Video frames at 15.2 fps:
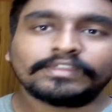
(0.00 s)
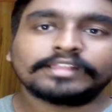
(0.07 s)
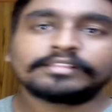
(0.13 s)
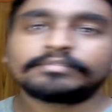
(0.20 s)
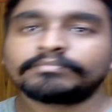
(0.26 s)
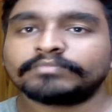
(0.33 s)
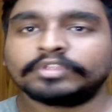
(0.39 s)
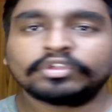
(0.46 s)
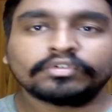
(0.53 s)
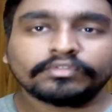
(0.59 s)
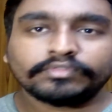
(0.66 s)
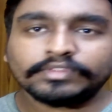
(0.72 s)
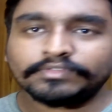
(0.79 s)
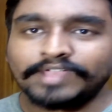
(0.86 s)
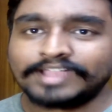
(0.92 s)
When
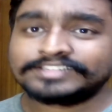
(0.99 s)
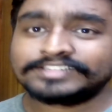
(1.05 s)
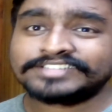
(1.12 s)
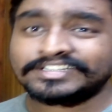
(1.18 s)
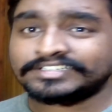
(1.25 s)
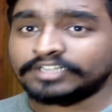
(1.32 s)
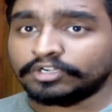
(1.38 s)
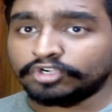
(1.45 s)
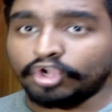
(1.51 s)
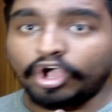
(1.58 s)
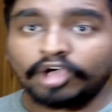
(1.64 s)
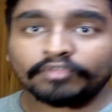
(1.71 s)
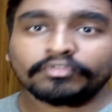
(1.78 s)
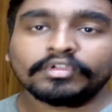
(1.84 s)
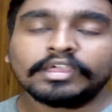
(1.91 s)
if the fans are turned
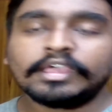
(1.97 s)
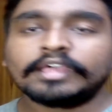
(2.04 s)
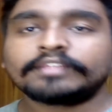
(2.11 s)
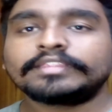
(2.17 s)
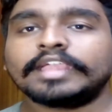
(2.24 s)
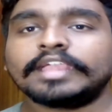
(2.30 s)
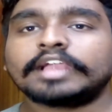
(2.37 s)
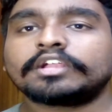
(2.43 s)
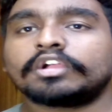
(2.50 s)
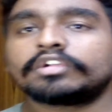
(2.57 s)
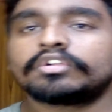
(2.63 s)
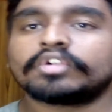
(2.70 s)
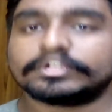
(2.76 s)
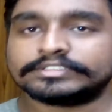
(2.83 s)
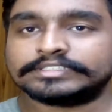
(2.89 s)
off, they are
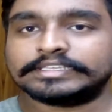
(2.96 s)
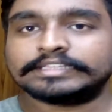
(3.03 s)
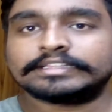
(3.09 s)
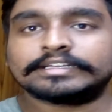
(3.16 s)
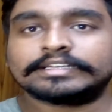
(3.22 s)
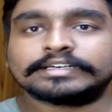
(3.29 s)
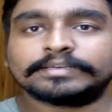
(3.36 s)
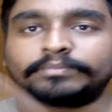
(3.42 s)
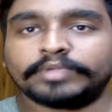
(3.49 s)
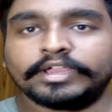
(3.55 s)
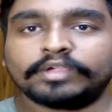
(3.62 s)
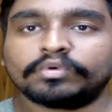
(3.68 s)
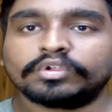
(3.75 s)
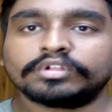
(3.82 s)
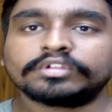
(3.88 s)
not going to see the
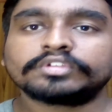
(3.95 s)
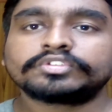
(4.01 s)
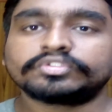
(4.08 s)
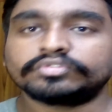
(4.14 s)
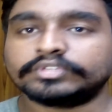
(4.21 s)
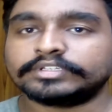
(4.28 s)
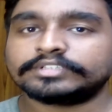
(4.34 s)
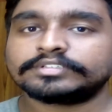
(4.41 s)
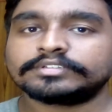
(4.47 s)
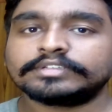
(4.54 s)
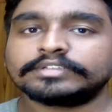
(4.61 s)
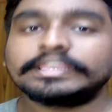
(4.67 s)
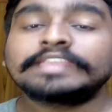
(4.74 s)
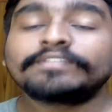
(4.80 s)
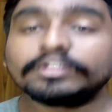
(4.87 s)
prequel to that,
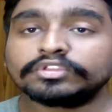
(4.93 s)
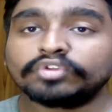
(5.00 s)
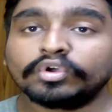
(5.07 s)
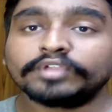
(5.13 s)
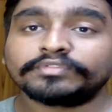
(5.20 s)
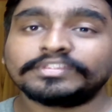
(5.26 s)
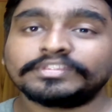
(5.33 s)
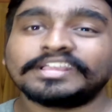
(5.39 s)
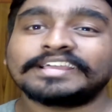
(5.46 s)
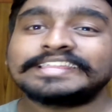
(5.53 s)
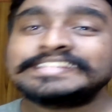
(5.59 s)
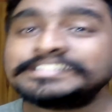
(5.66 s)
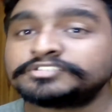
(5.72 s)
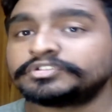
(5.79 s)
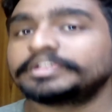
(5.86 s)
even though if they are
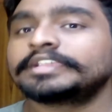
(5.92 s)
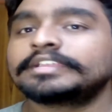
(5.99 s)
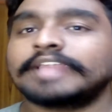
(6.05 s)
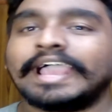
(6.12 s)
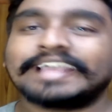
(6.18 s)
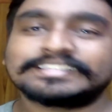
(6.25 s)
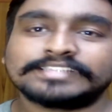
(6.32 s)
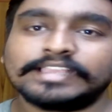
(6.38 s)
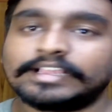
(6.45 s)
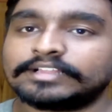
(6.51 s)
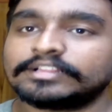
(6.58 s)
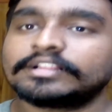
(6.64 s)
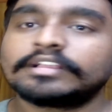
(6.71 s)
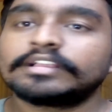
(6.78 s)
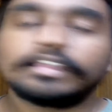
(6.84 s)
intrigued as
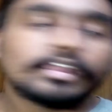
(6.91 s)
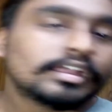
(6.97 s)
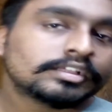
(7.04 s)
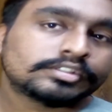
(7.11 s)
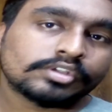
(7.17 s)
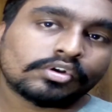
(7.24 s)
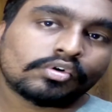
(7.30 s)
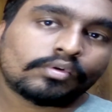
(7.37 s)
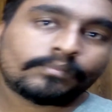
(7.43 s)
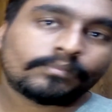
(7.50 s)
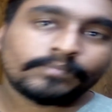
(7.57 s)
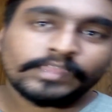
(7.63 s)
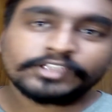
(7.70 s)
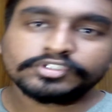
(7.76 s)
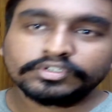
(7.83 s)
hell. So
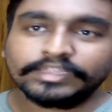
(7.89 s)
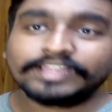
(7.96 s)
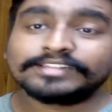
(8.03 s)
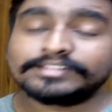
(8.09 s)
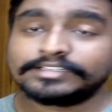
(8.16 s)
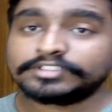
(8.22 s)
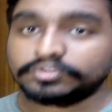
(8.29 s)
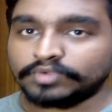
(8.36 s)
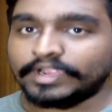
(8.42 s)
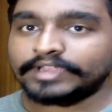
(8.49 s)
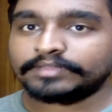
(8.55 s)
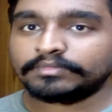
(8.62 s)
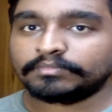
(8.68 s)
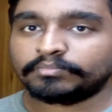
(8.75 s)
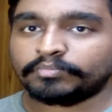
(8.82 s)
they should get this
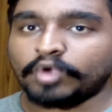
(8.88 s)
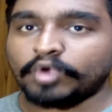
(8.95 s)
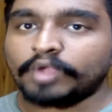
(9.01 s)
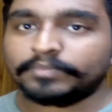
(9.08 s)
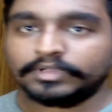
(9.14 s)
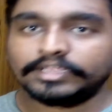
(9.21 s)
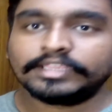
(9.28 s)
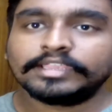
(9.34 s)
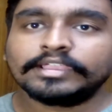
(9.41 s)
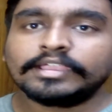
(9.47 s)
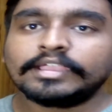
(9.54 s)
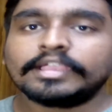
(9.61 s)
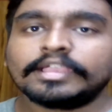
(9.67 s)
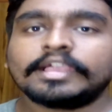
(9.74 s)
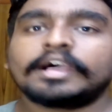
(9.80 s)
right properly.
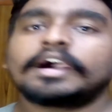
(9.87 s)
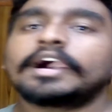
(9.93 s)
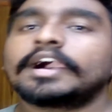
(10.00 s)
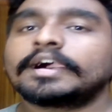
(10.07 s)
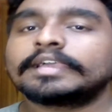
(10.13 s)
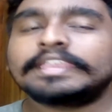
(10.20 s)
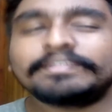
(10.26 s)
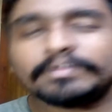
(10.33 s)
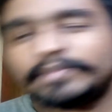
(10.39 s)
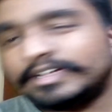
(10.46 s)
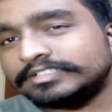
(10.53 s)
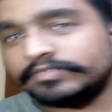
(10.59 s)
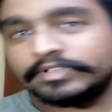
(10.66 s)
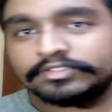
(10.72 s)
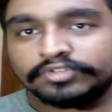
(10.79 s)
Even
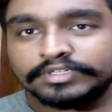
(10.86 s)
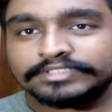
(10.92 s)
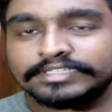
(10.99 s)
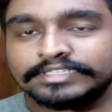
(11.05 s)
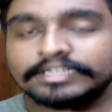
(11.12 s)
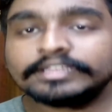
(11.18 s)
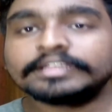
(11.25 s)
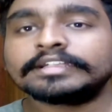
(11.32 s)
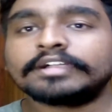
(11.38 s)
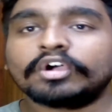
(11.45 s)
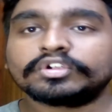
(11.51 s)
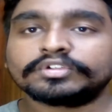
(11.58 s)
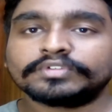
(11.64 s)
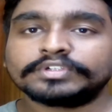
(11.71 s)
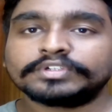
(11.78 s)
Mass Effect 3's ending
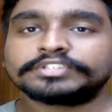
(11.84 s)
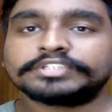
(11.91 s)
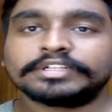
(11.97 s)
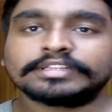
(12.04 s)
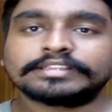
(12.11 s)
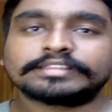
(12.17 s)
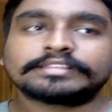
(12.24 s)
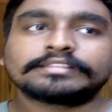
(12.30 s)
controversial.